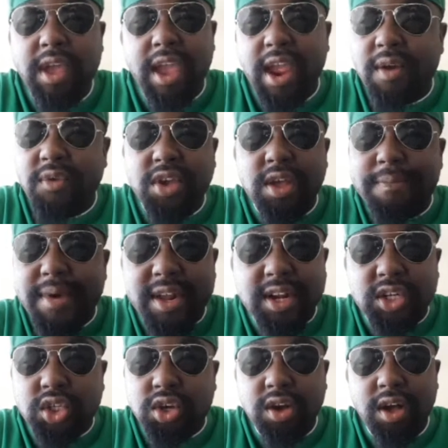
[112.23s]
area
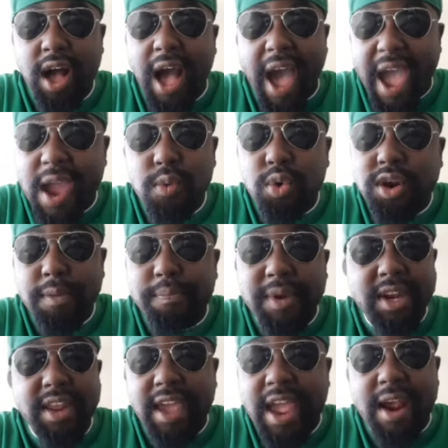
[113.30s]
manager, I would have
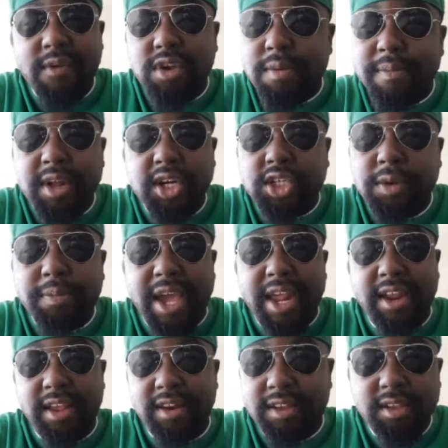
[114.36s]
been the area manager
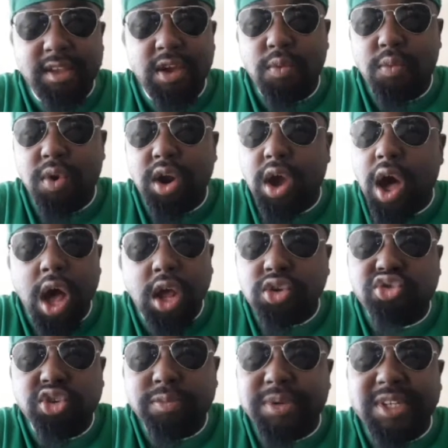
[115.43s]
by then.
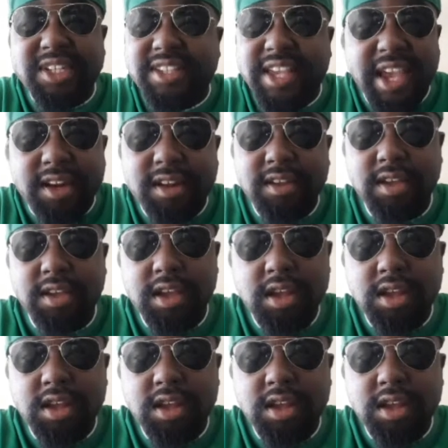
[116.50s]
100%.